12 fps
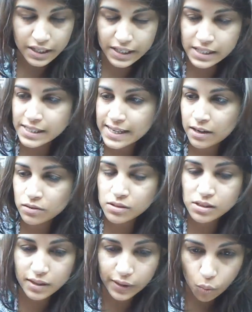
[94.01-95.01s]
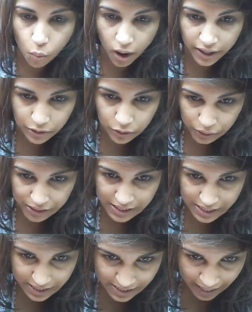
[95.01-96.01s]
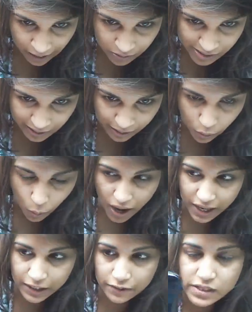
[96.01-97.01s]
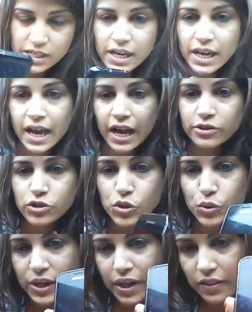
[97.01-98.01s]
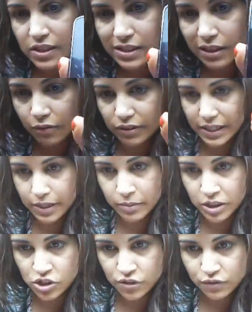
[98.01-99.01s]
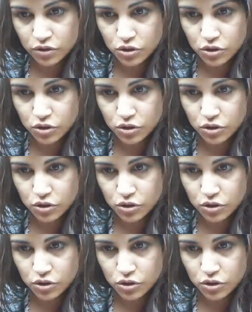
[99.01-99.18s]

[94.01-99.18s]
It sounds like white noise, it sounds like waves, and you do get this lovely image if you